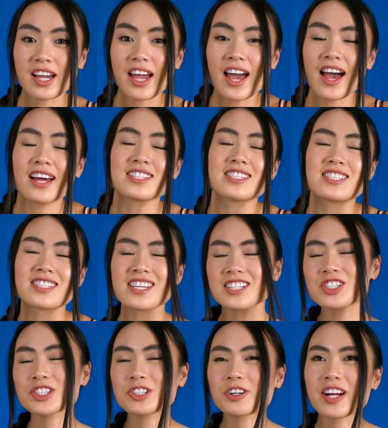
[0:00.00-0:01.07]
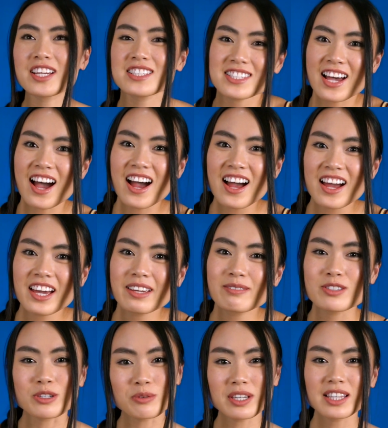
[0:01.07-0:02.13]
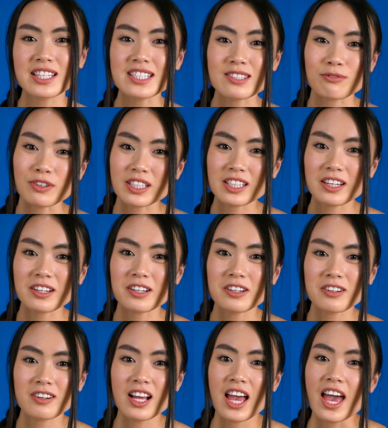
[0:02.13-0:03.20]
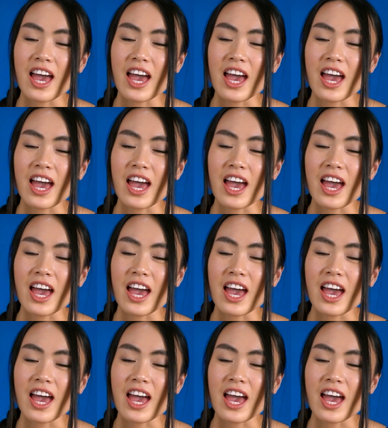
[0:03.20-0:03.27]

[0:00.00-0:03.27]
I had such a great time doing this video